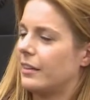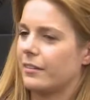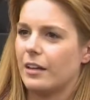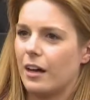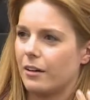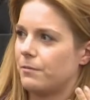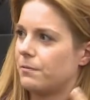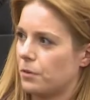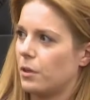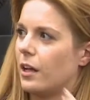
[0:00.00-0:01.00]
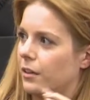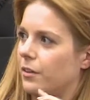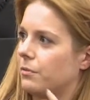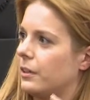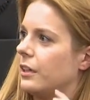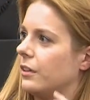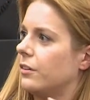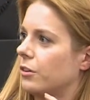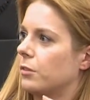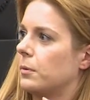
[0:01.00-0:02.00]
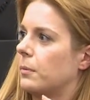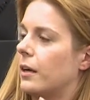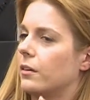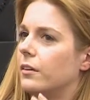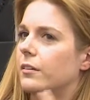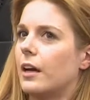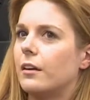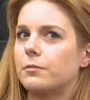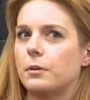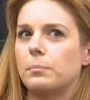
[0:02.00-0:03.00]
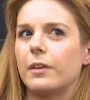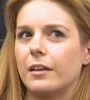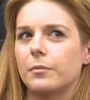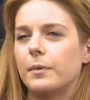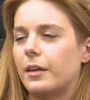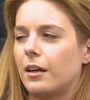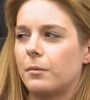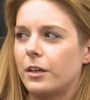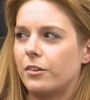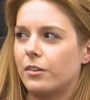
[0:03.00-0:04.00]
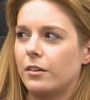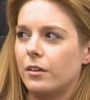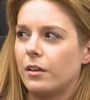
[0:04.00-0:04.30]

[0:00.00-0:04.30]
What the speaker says: It's not a full-on 3D turnable model. It's kind of replacement animation.